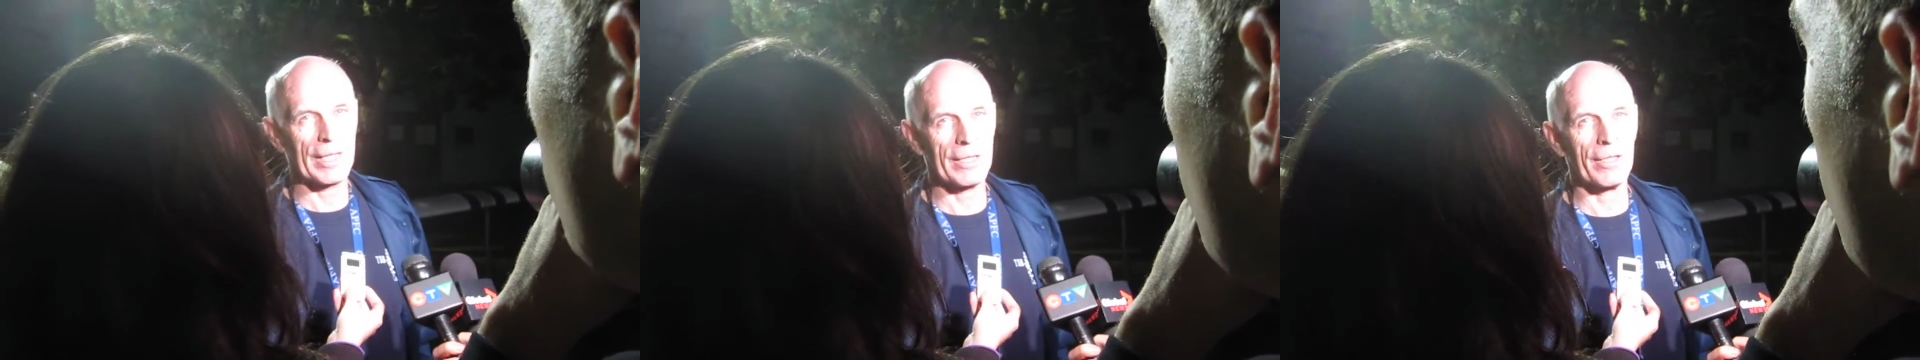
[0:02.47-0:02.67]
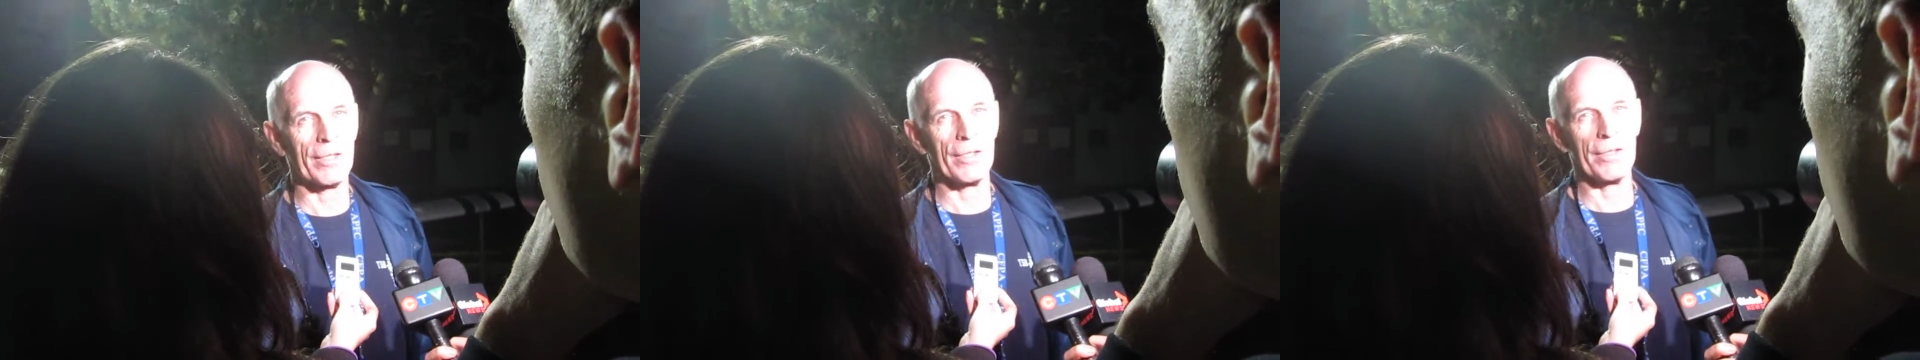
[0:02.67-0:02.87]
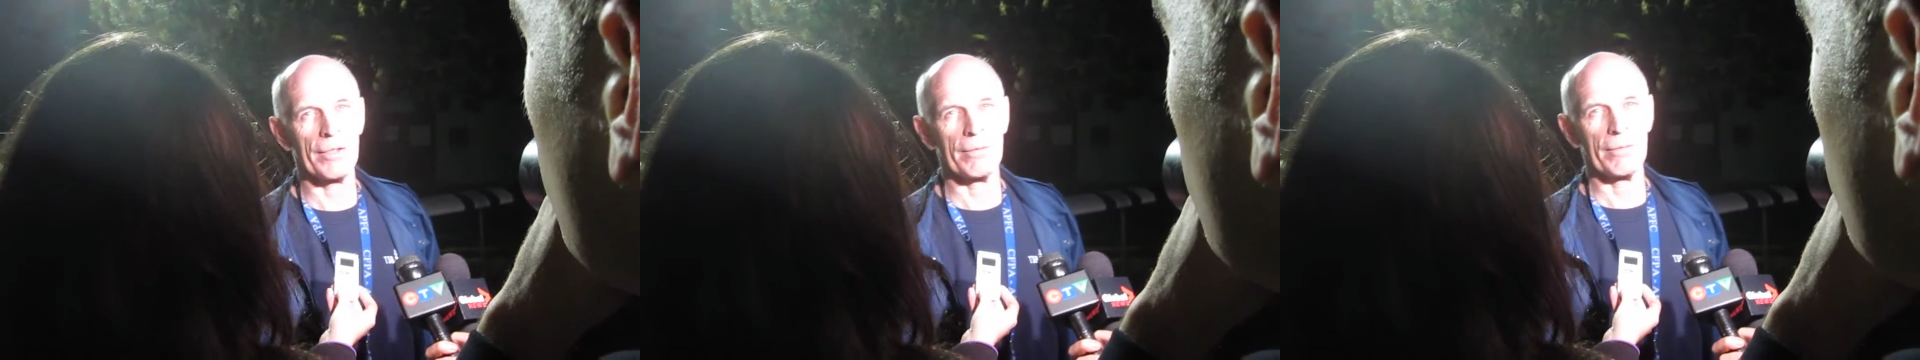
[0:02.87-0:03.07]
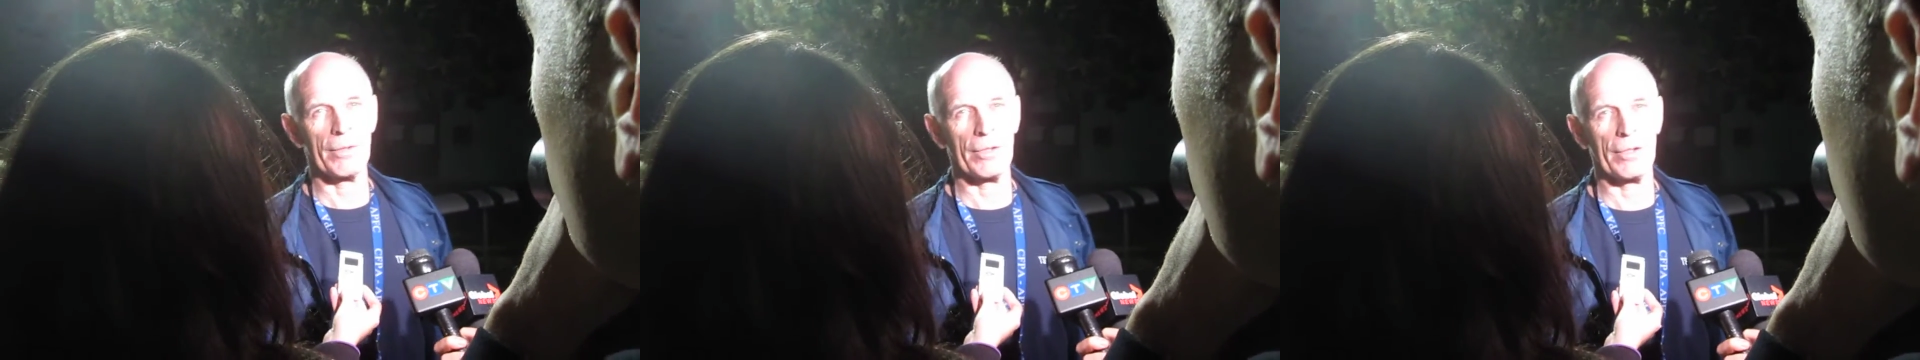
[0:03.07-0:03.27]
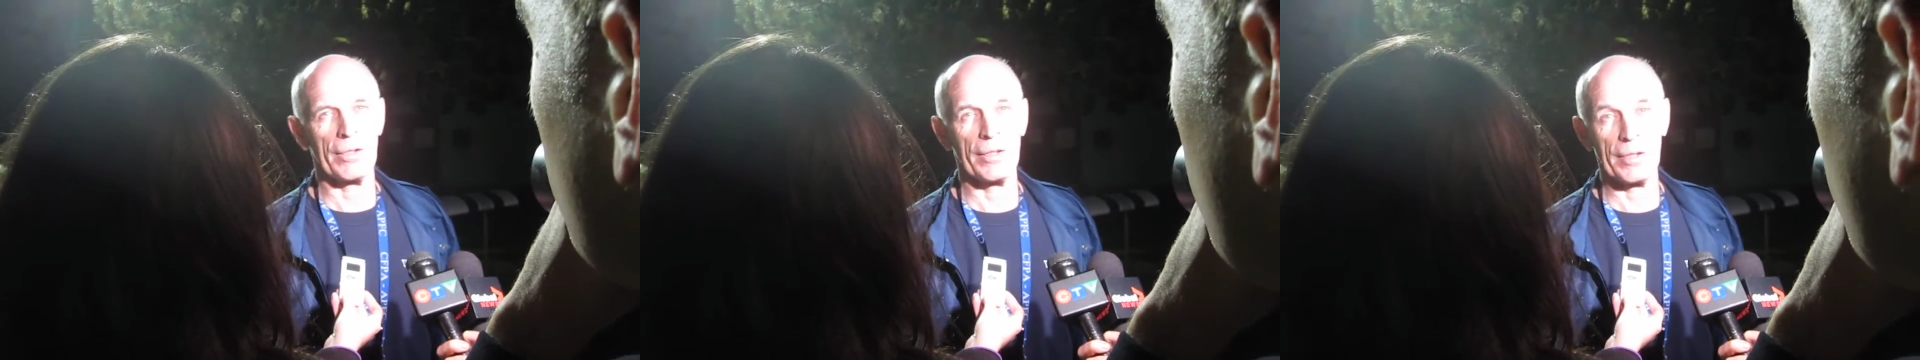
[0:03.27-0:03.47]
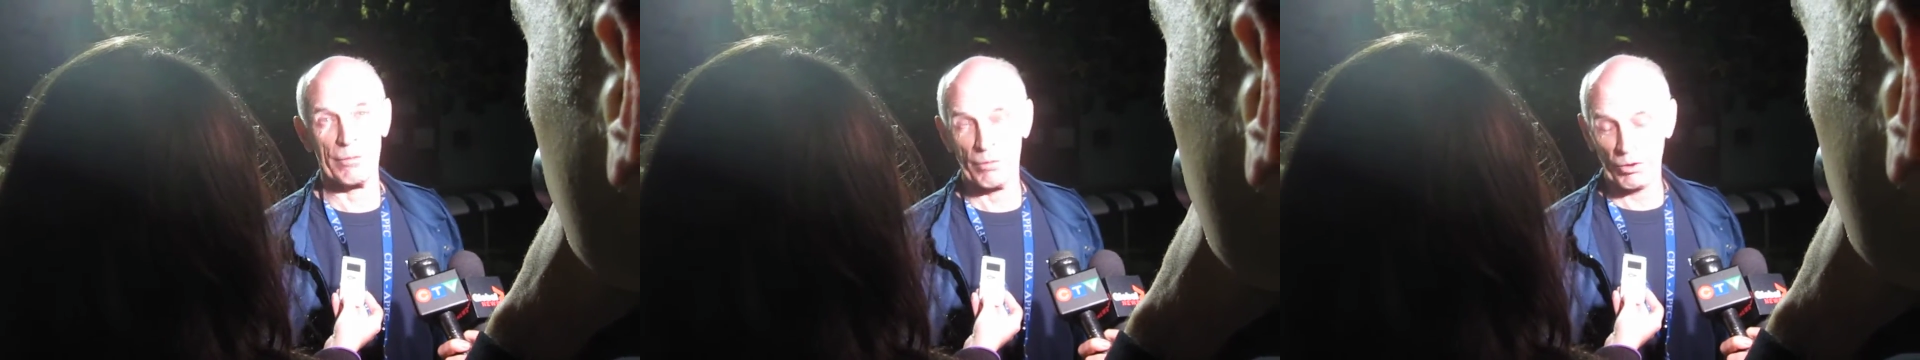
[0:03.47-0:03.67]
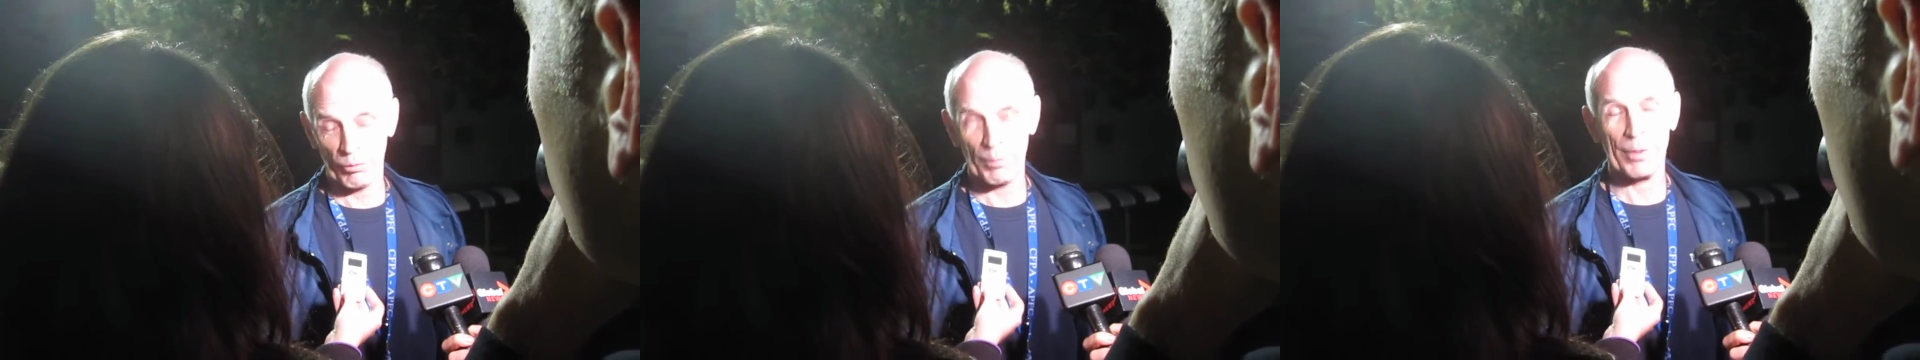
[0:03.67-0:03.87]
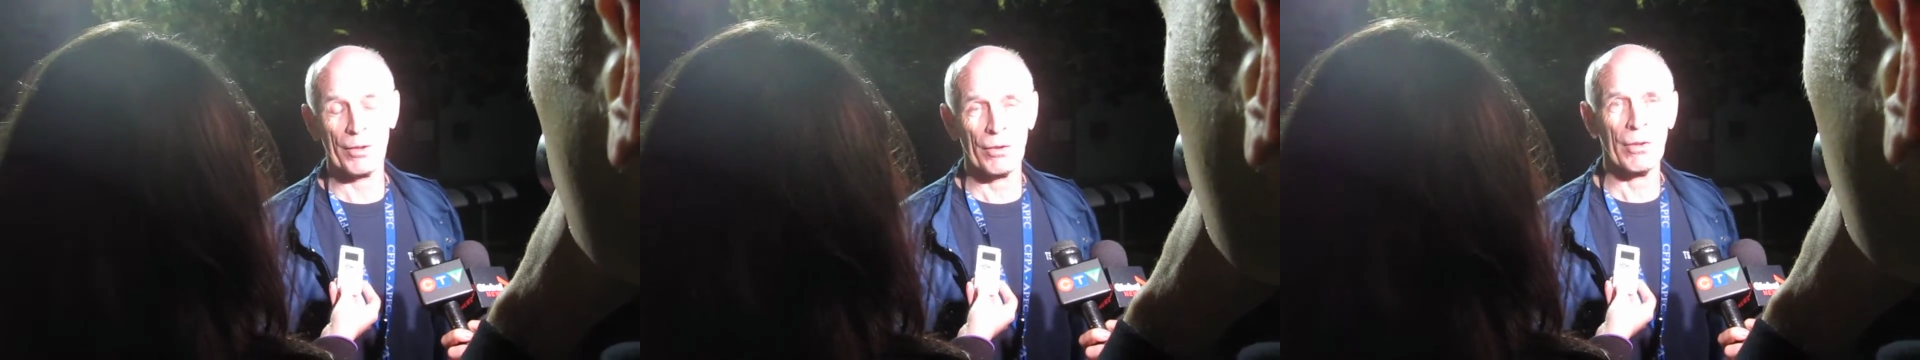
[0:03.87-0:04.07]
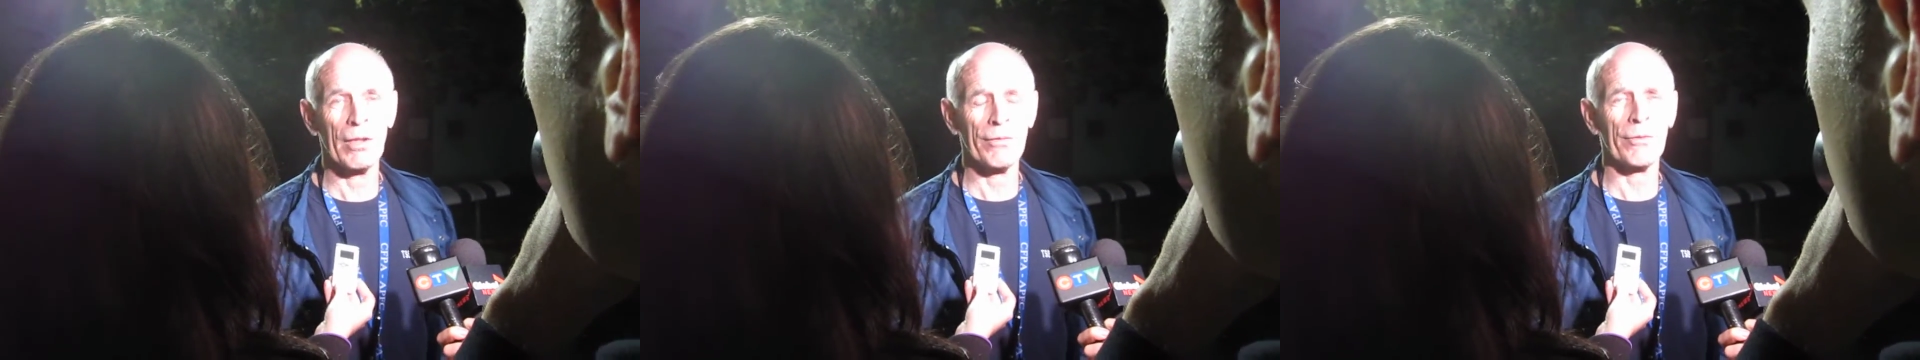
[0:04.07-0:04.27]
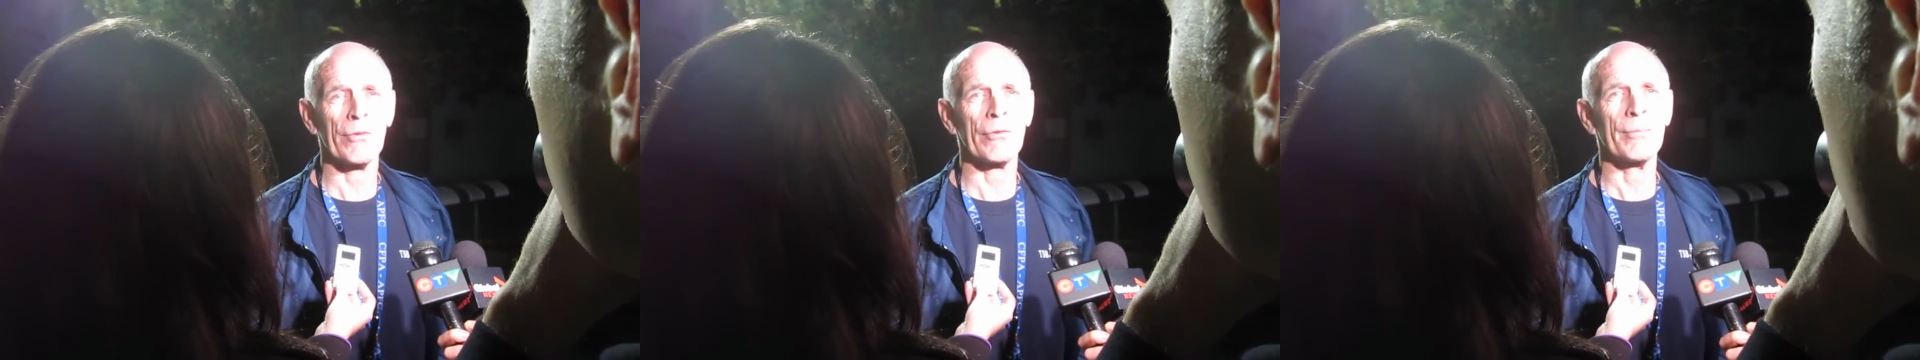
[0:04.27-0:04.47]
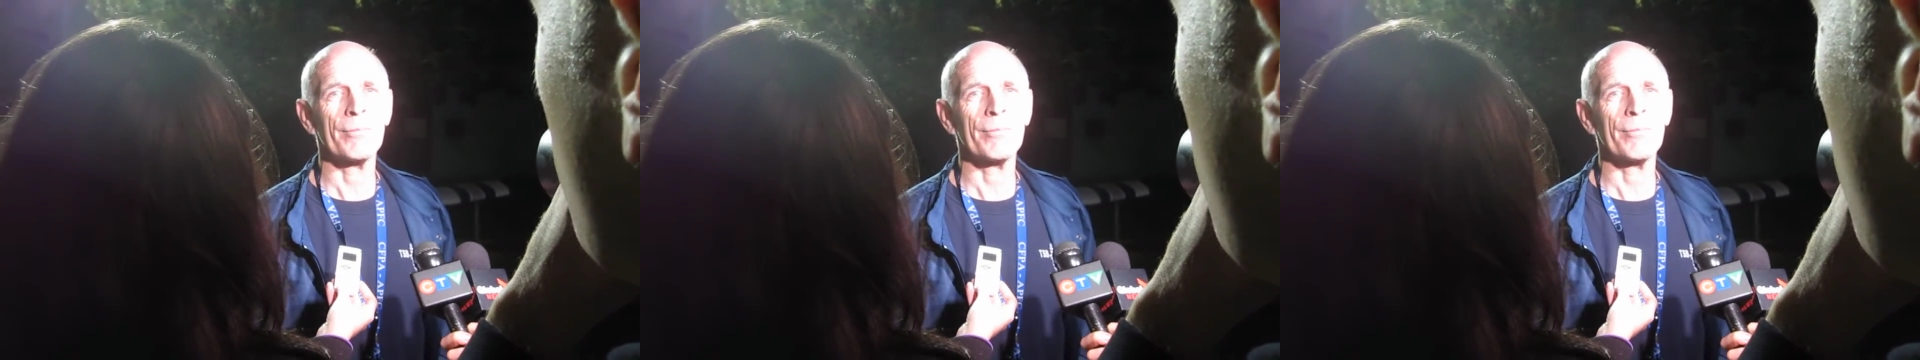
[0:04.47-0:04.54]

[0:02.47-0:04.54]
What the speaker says: Canada in the Richmond Hill office.